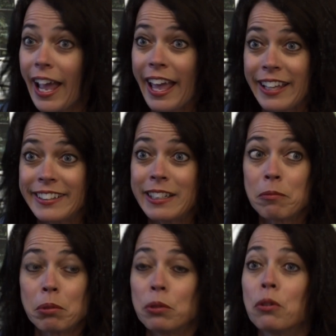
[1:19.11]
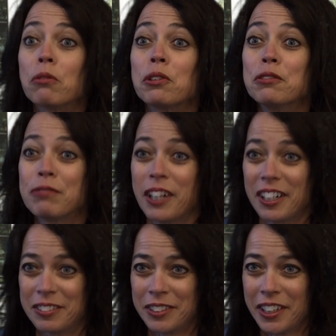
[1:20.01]
and it blew the roof
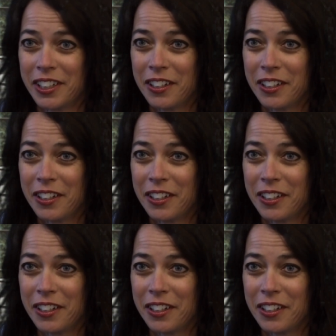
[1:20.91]
off